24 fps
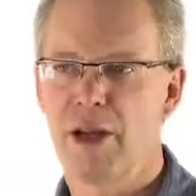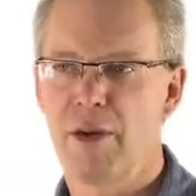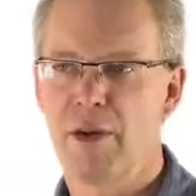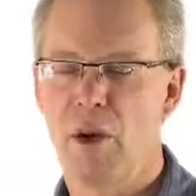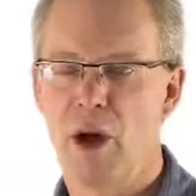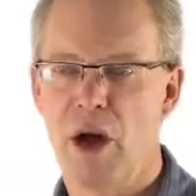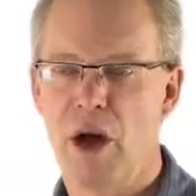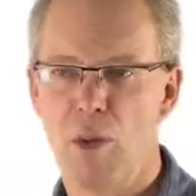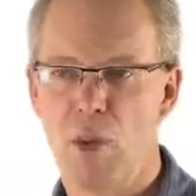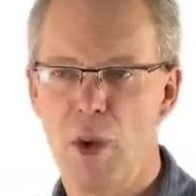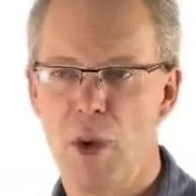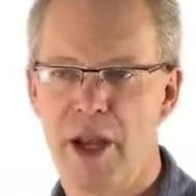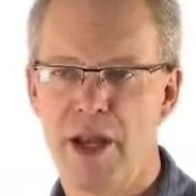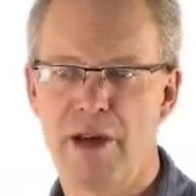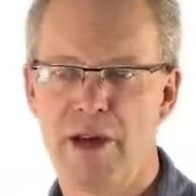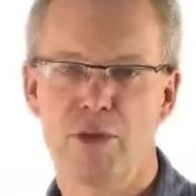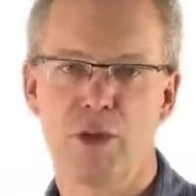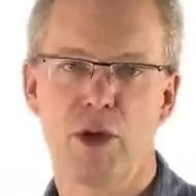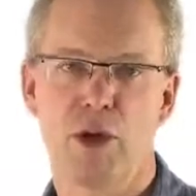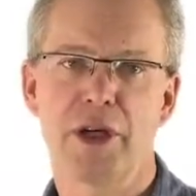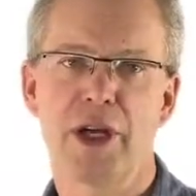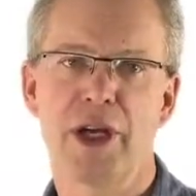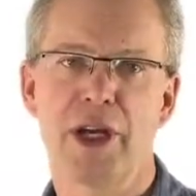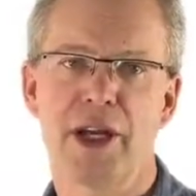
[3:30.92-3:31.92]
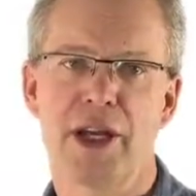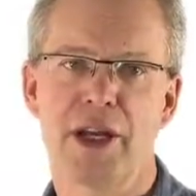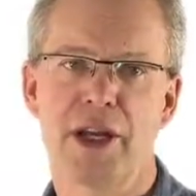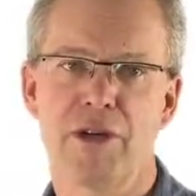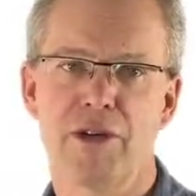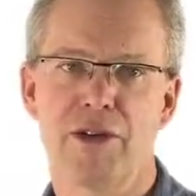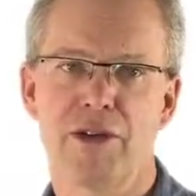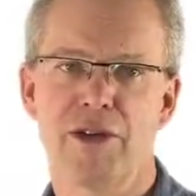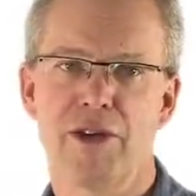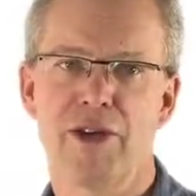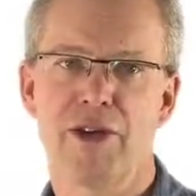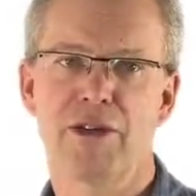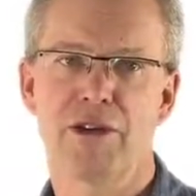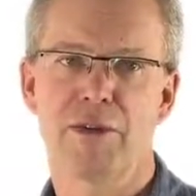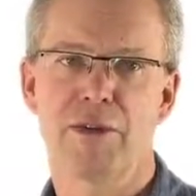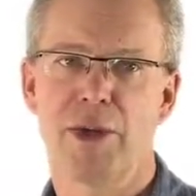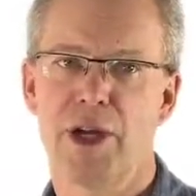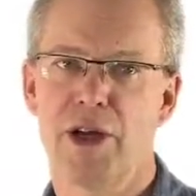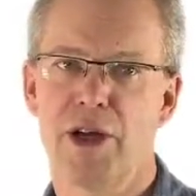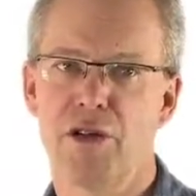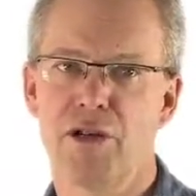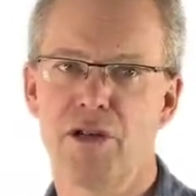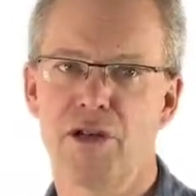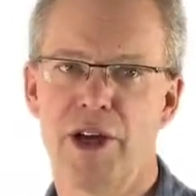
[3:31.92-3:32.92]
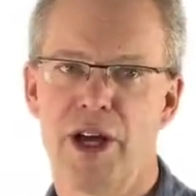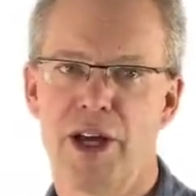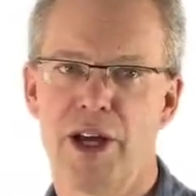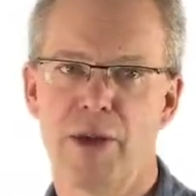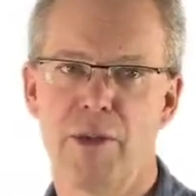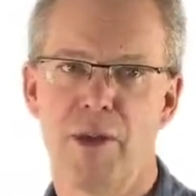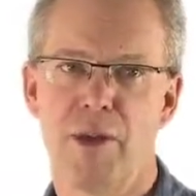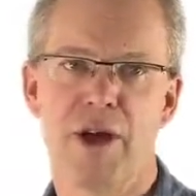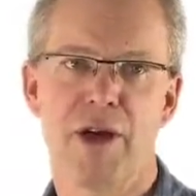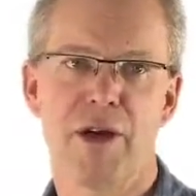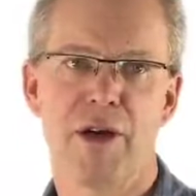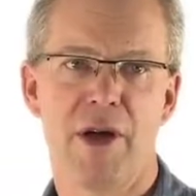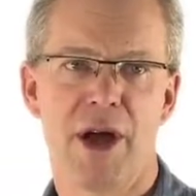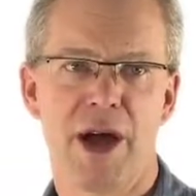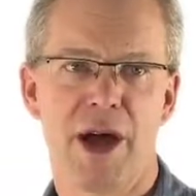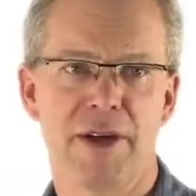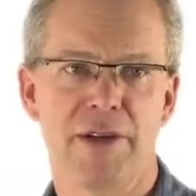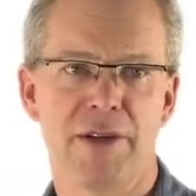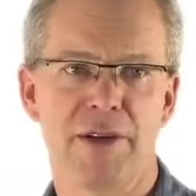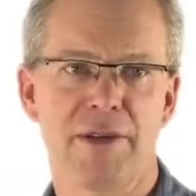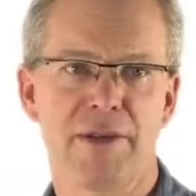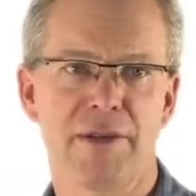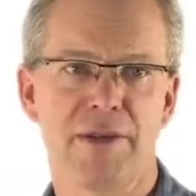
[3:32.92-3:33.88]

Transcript: a way of looking at your system and understanding where you're at.